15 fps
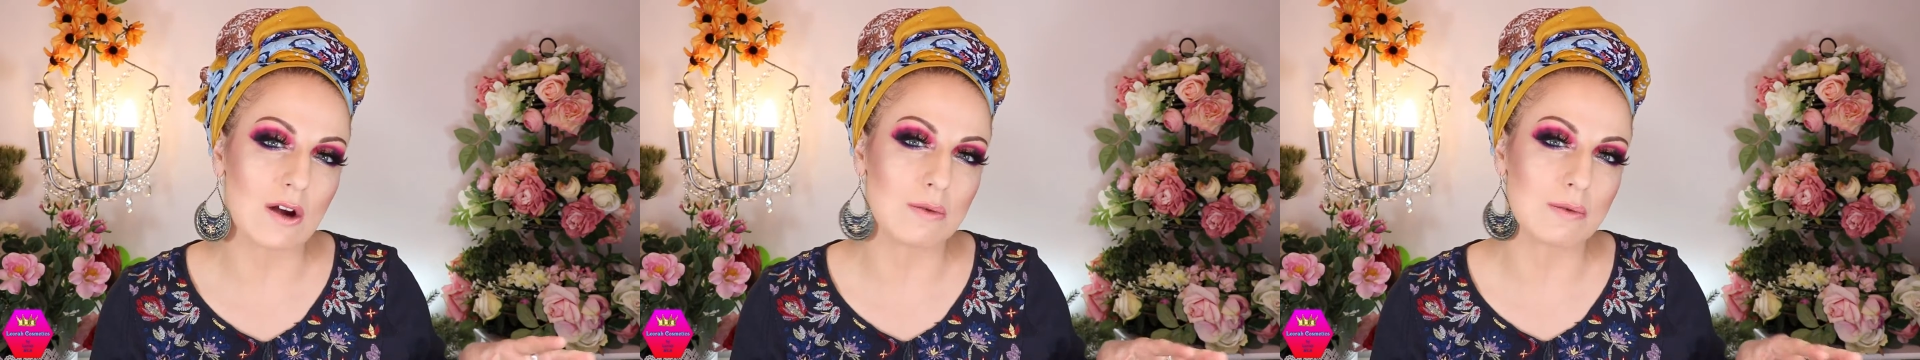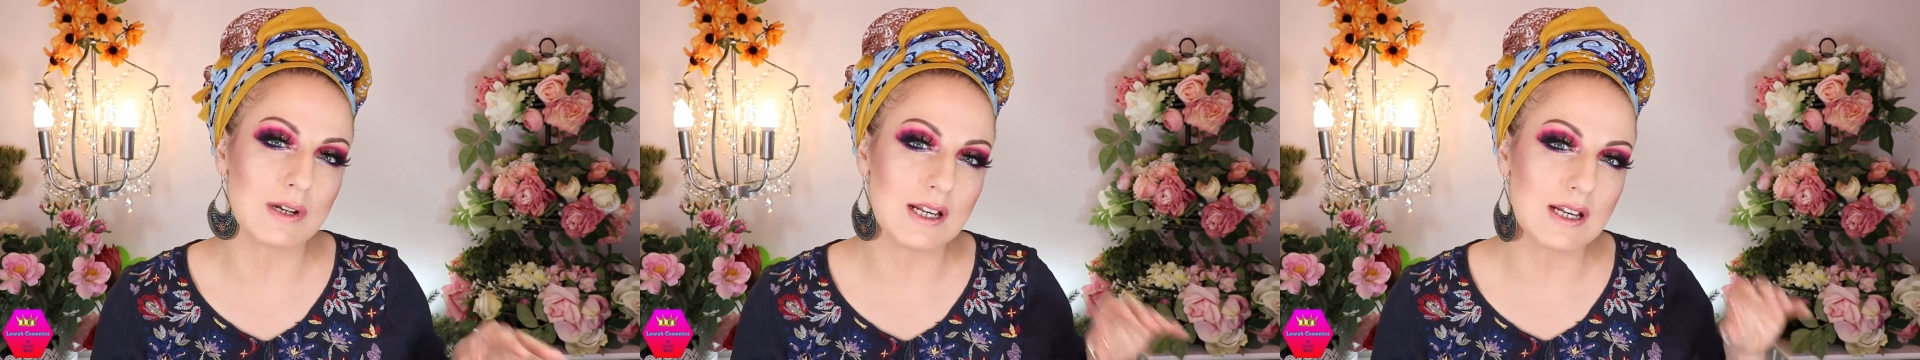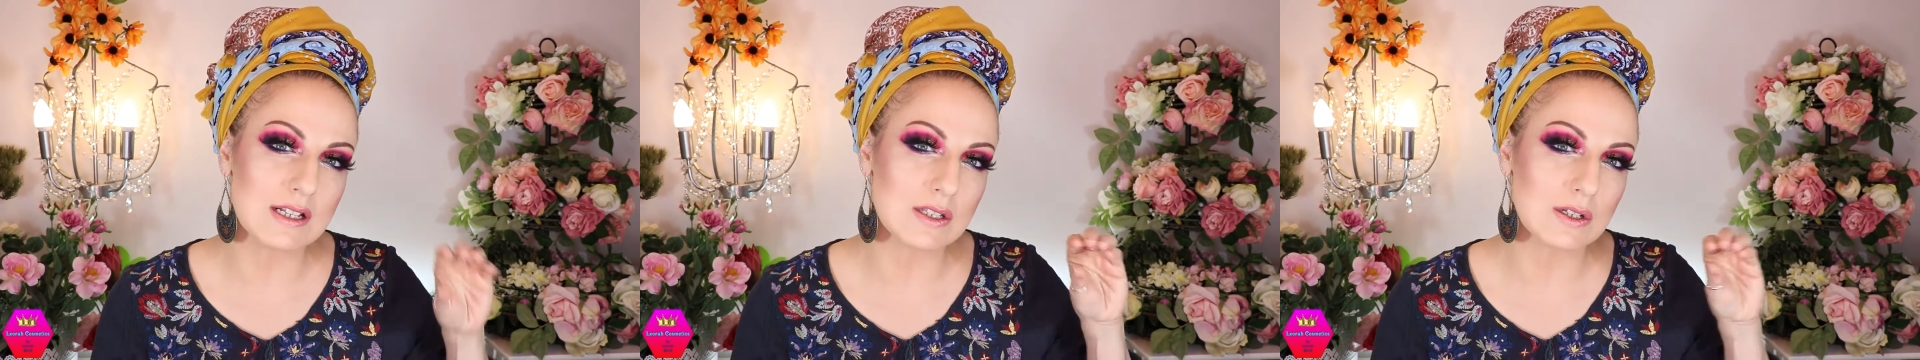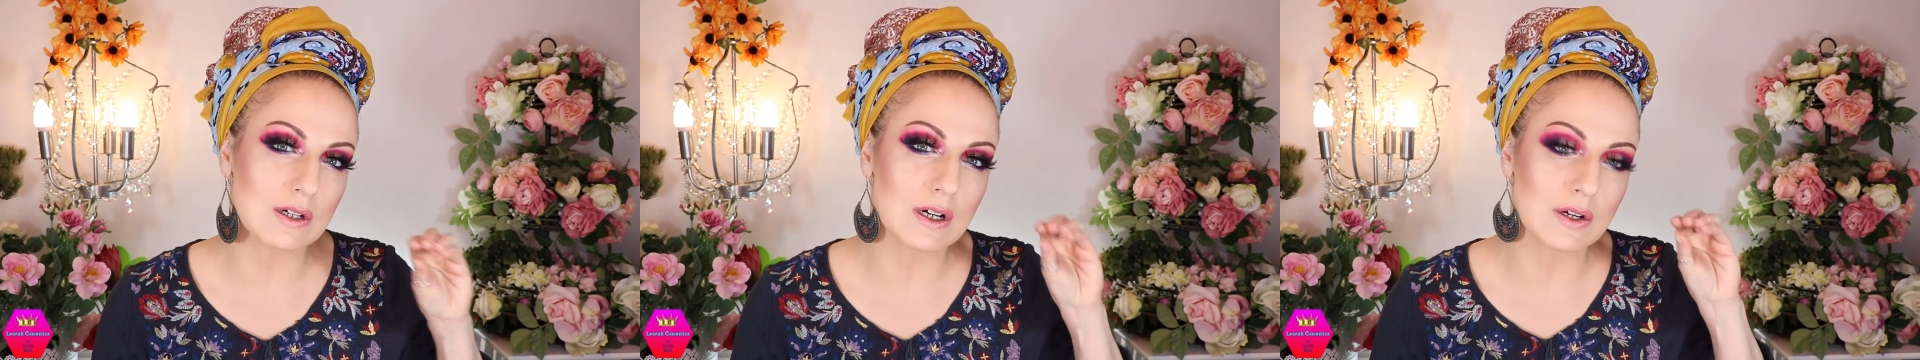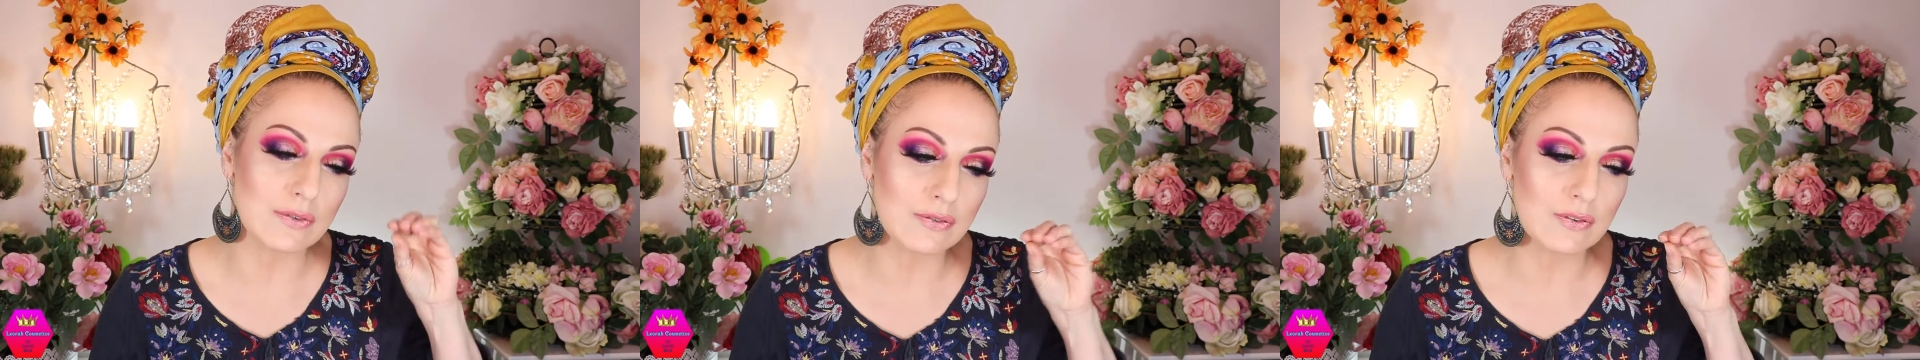are really
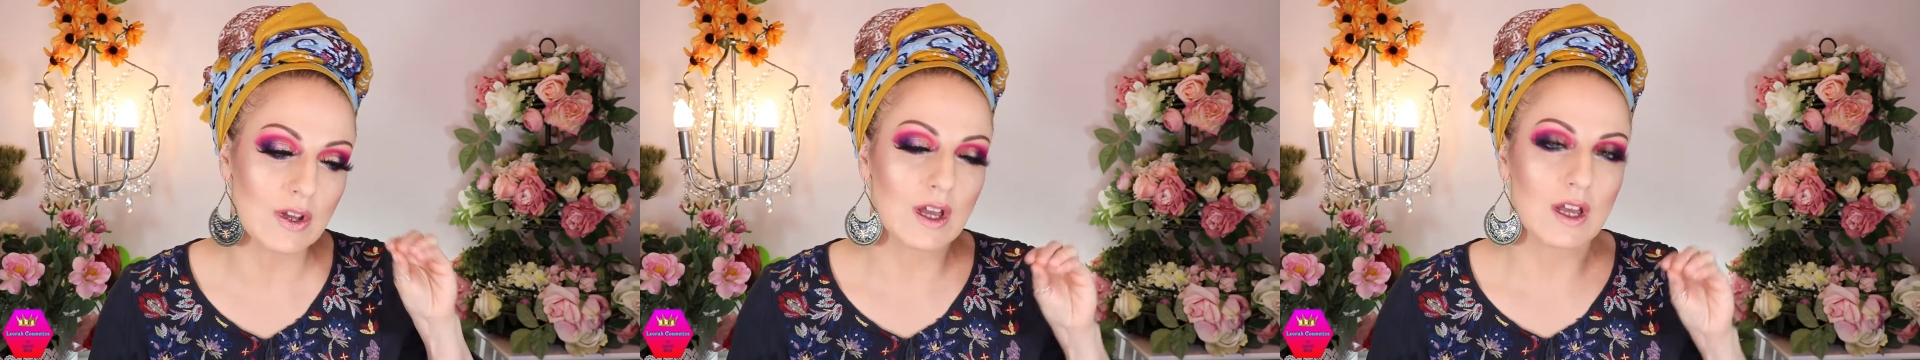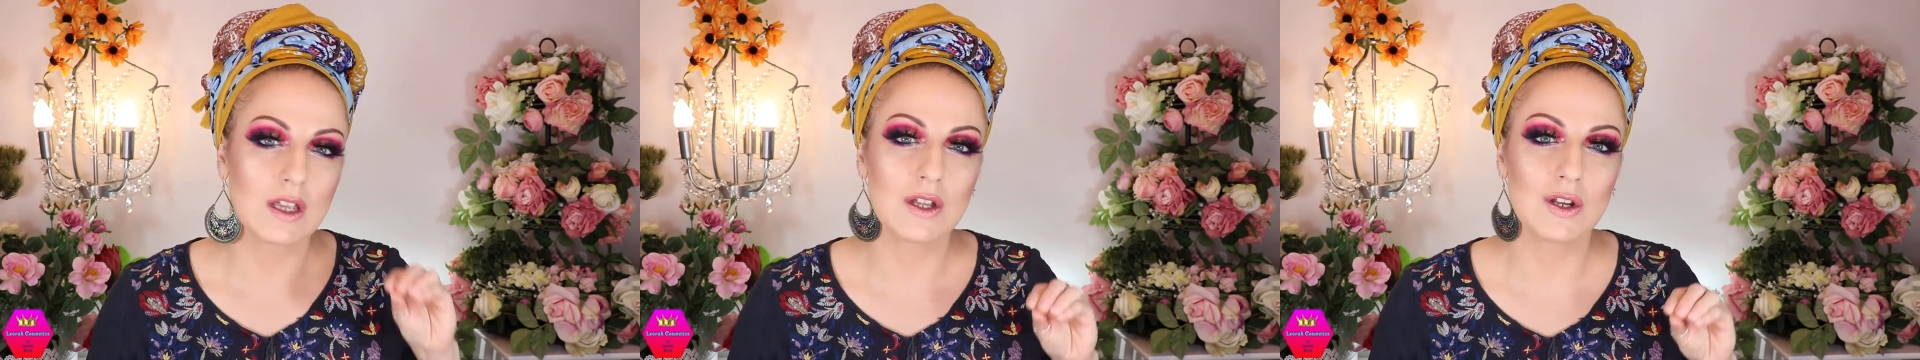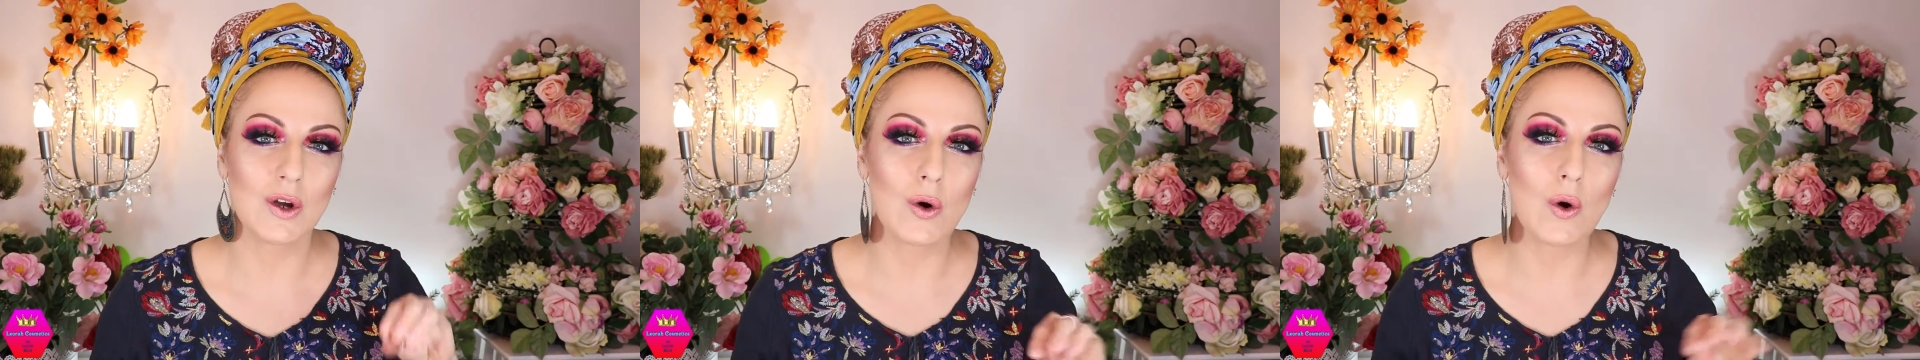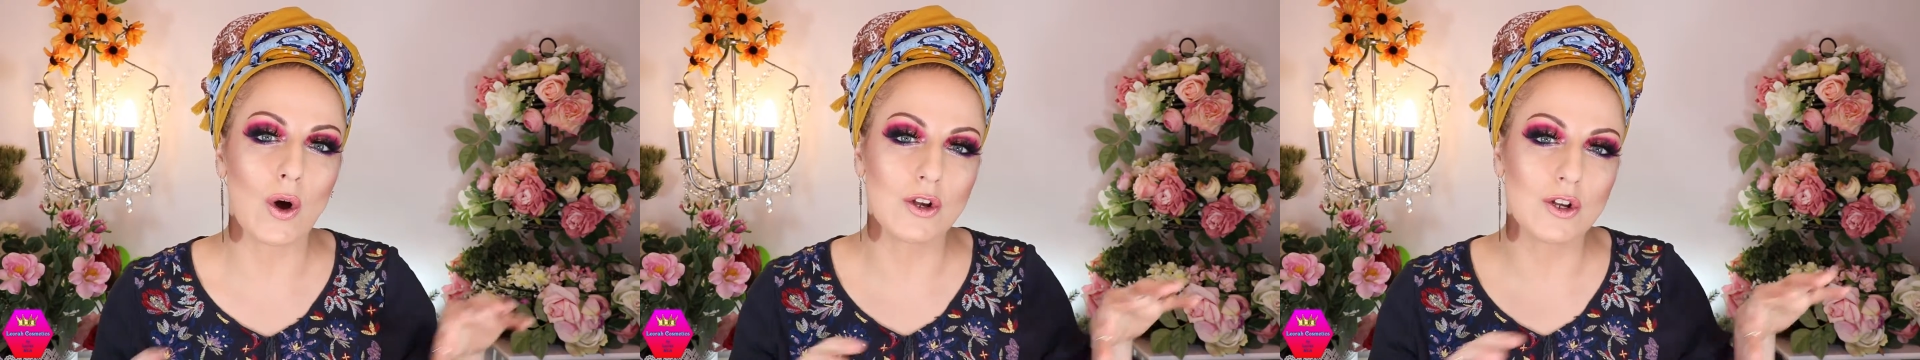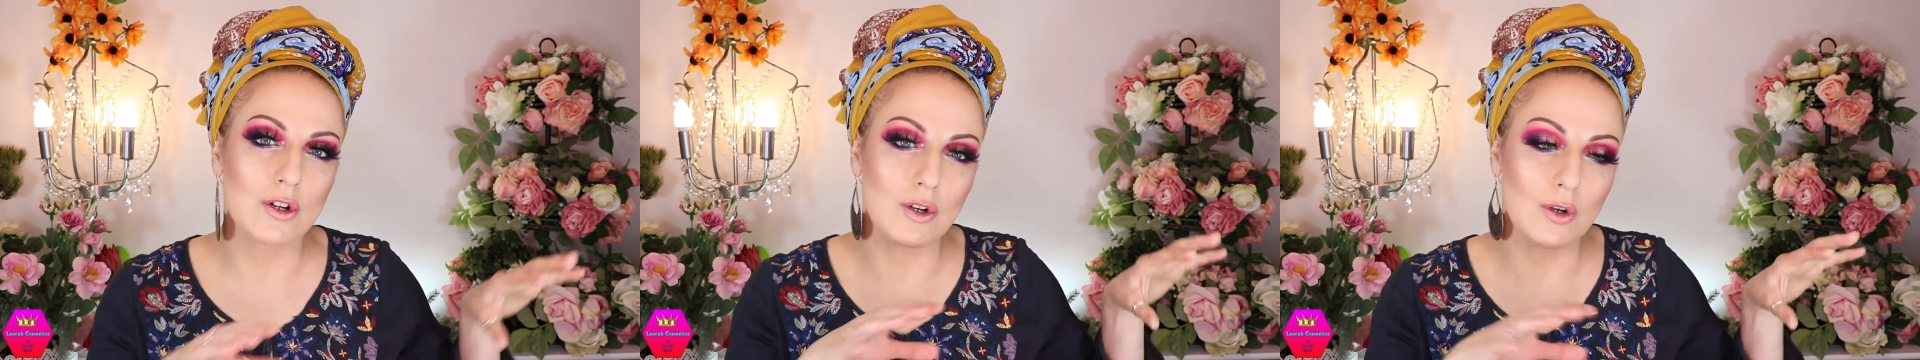sort of, you know,
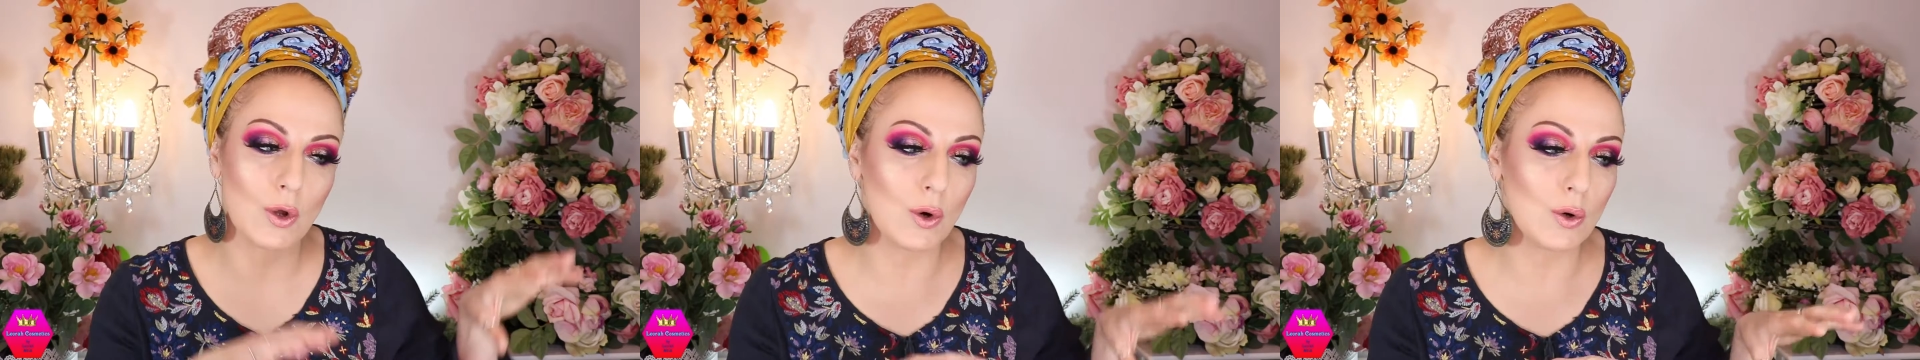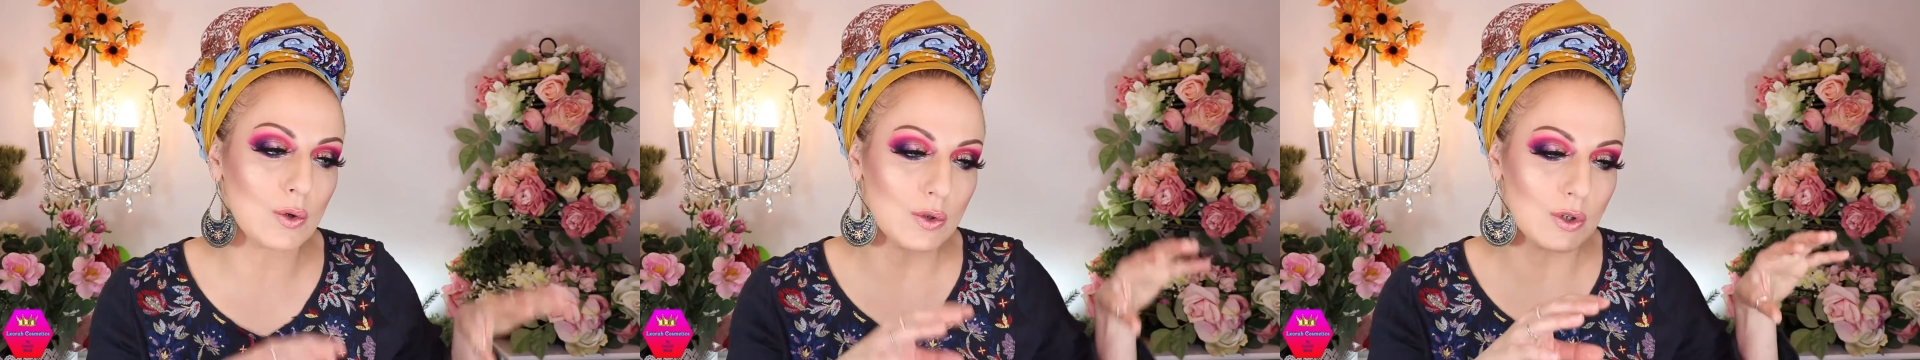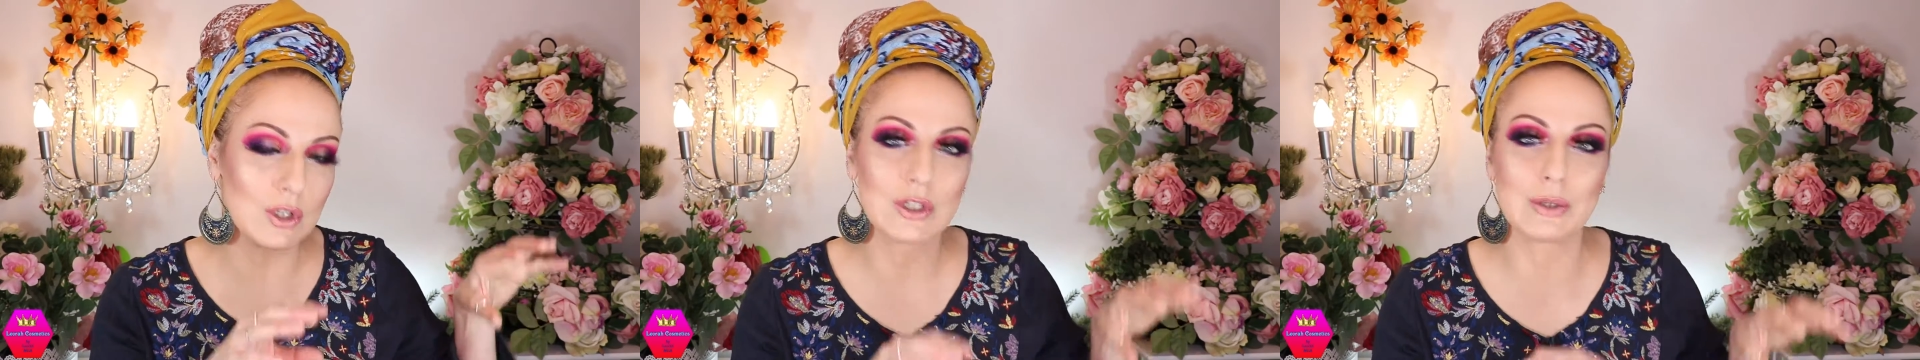on a low